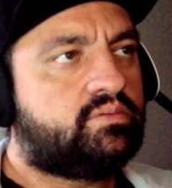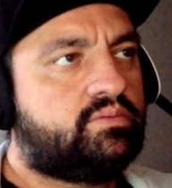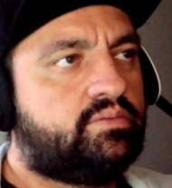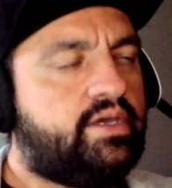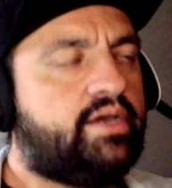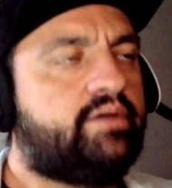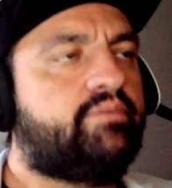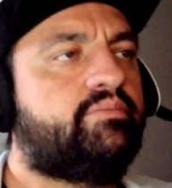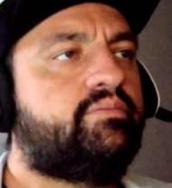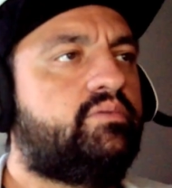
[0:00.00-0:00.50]
Yeah,
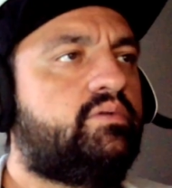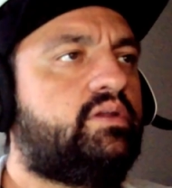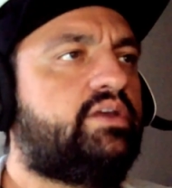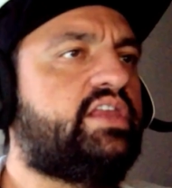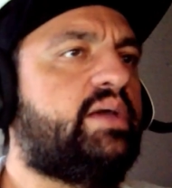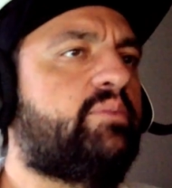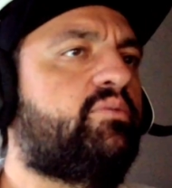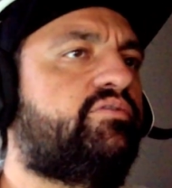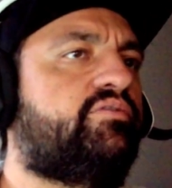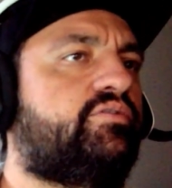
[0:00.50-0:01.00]
like uh,
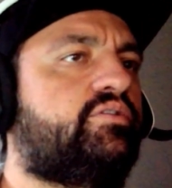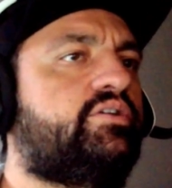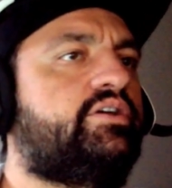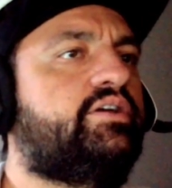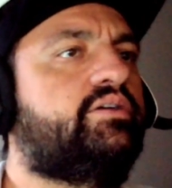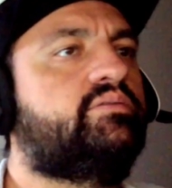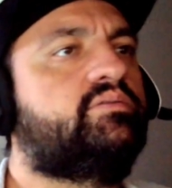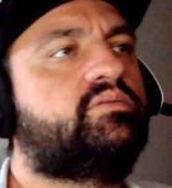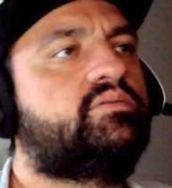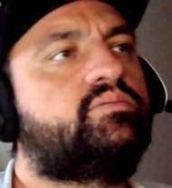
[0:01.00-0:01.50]
Diablo 4. spell.
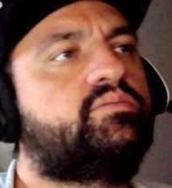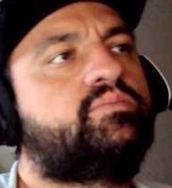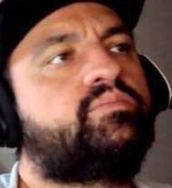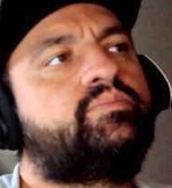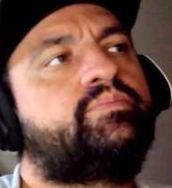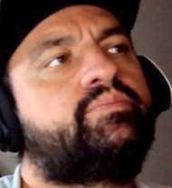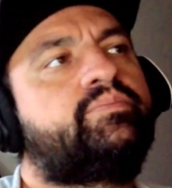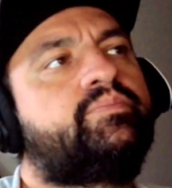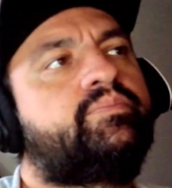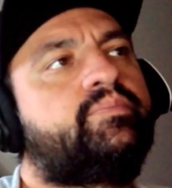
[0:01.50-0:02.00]
So
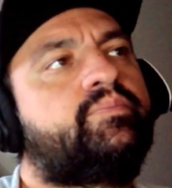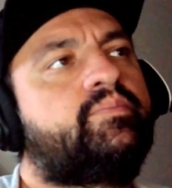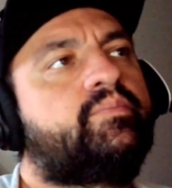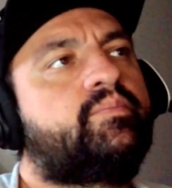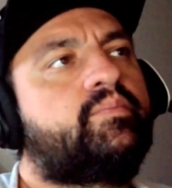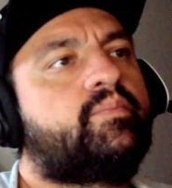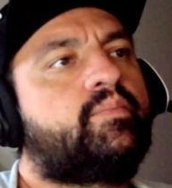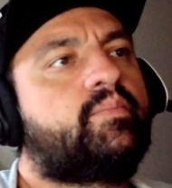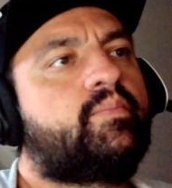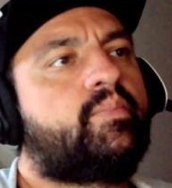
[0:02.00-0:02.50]
there's no like sort of
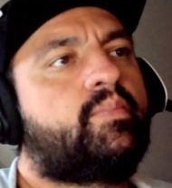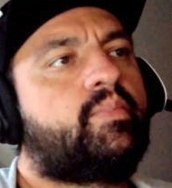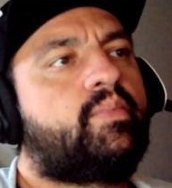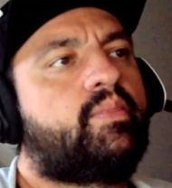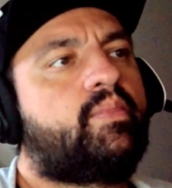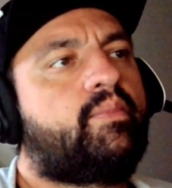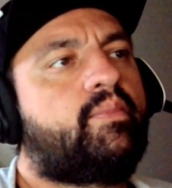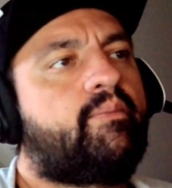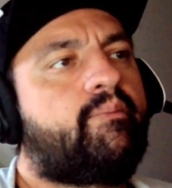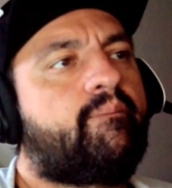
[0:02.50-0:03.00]
having to
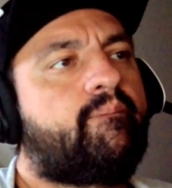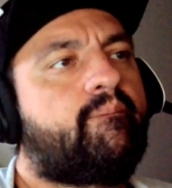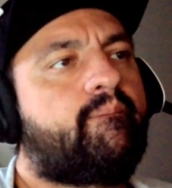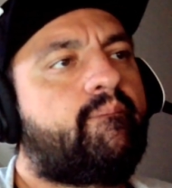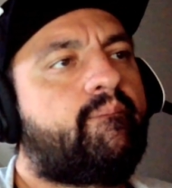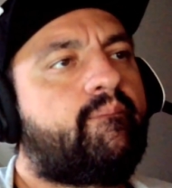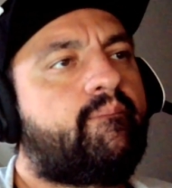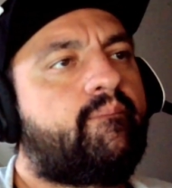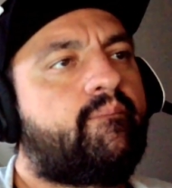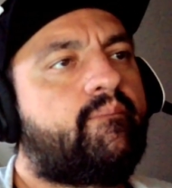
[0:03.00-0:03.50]
manually
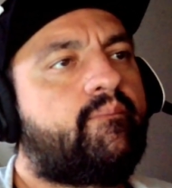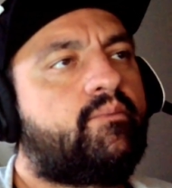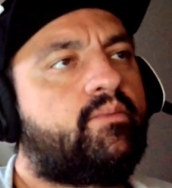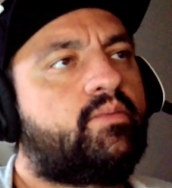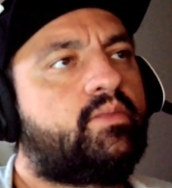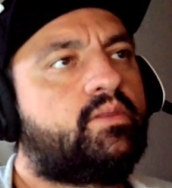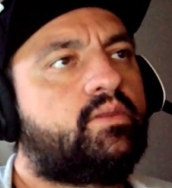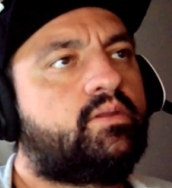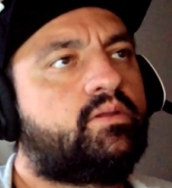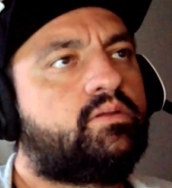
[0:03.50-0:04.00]
transform from one to
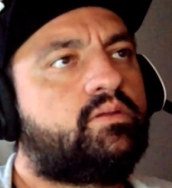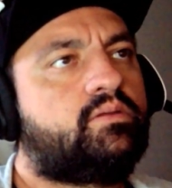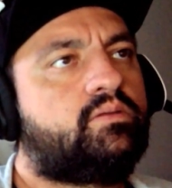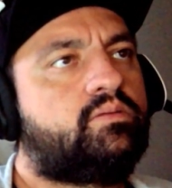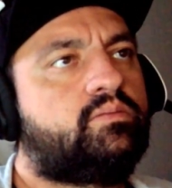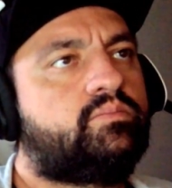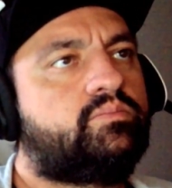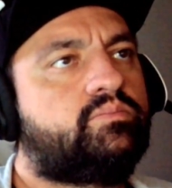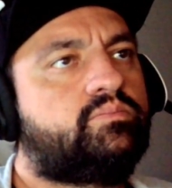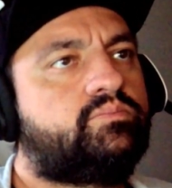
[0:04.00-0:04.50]
the other. You
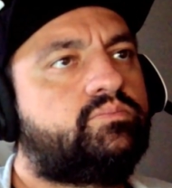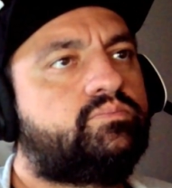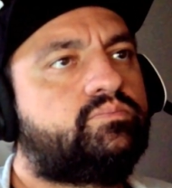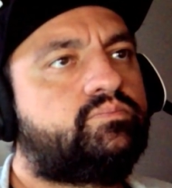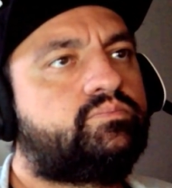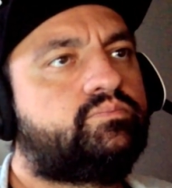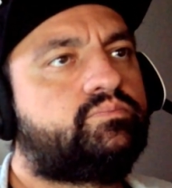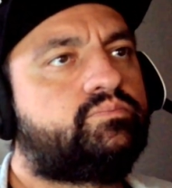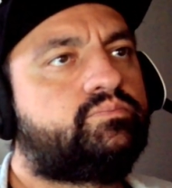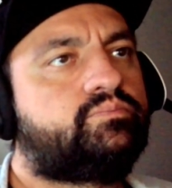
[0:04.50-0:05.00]
just use
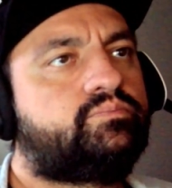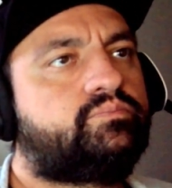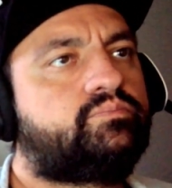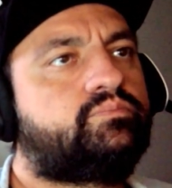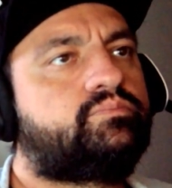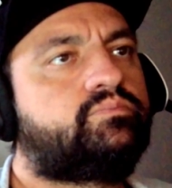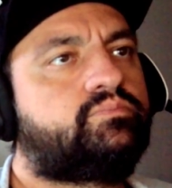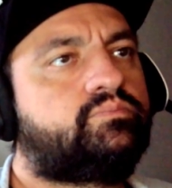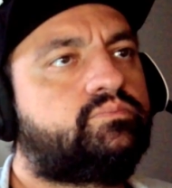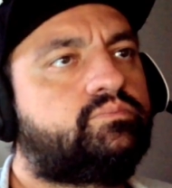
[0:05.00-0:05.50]
this,
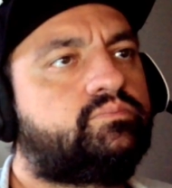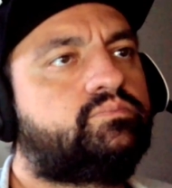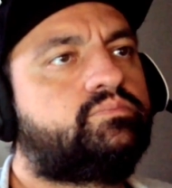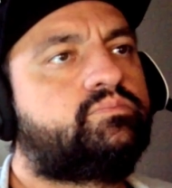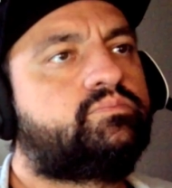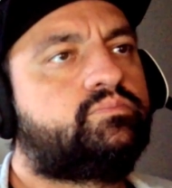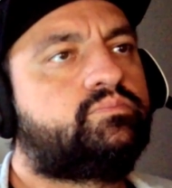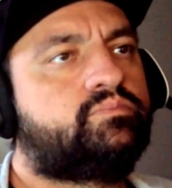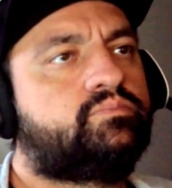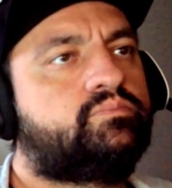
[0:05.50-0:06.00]
uh, use
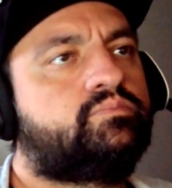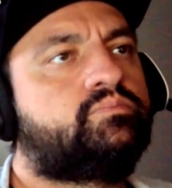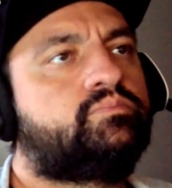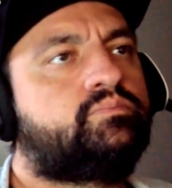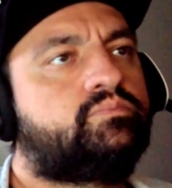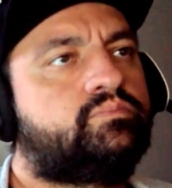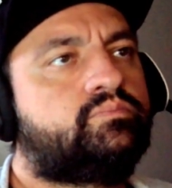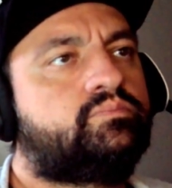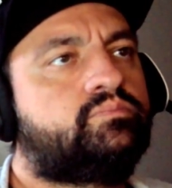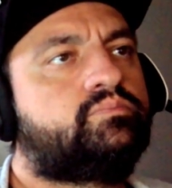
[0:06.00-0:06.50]
use the skill,
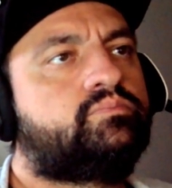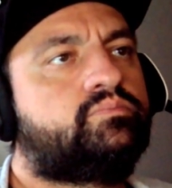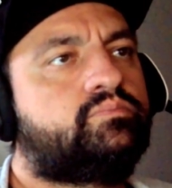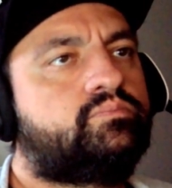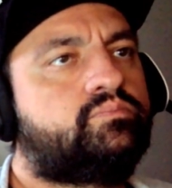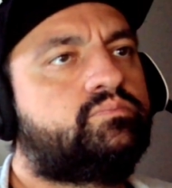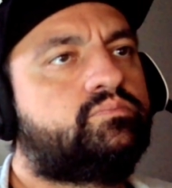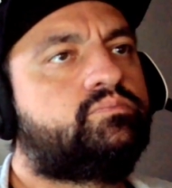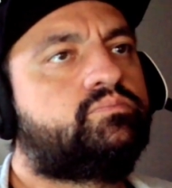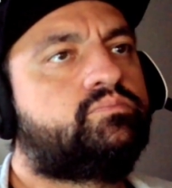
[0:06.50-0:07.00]
and
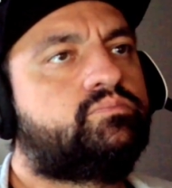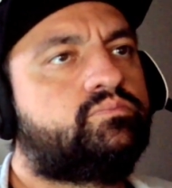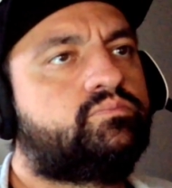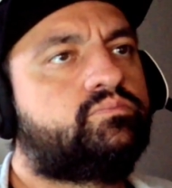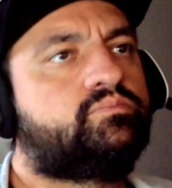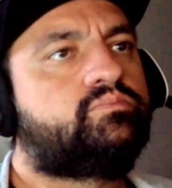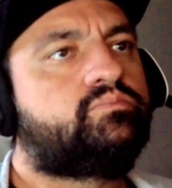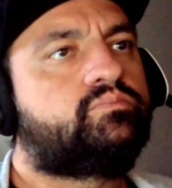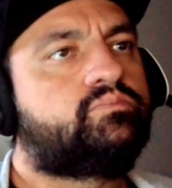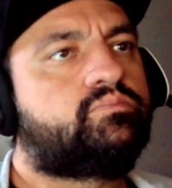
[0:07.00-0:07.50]
it does it.
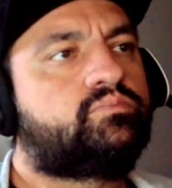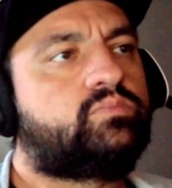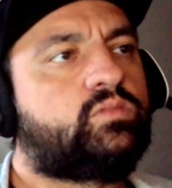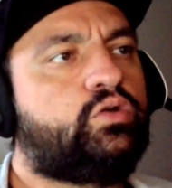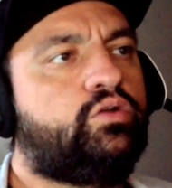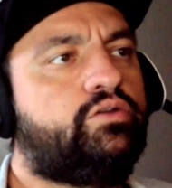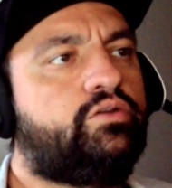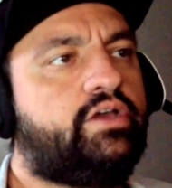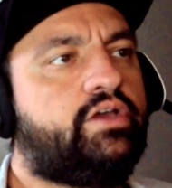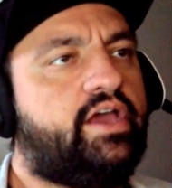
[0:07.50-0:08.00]
Cool
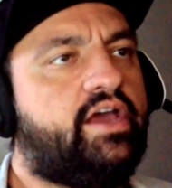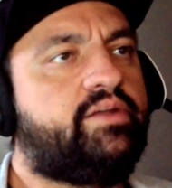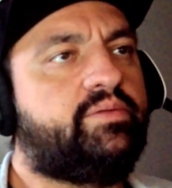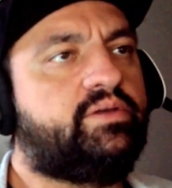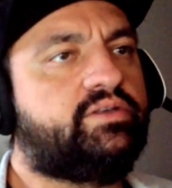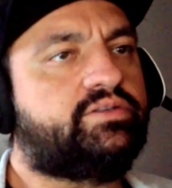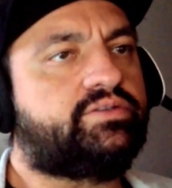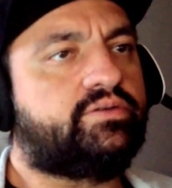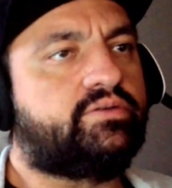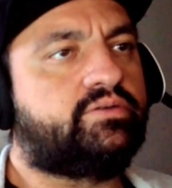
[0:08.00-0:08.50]
looking um, enemies
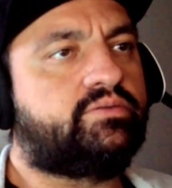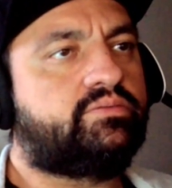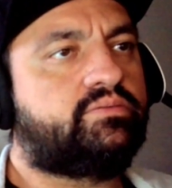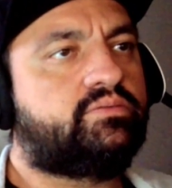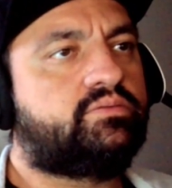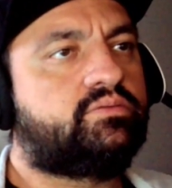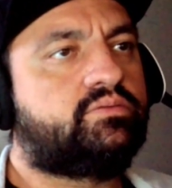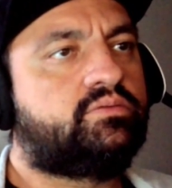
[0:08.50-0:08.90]
though. And uh,